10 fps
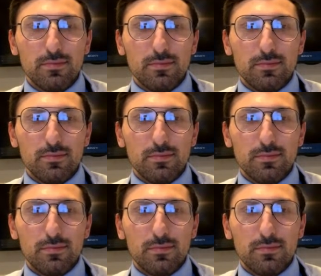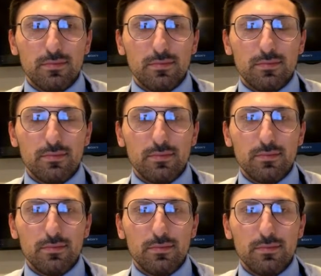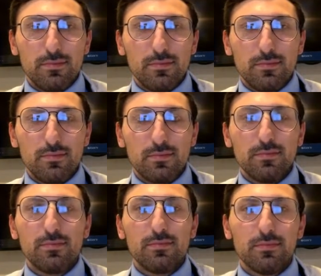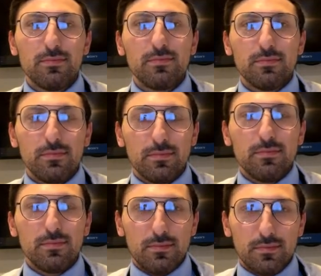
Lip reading: (not speaking)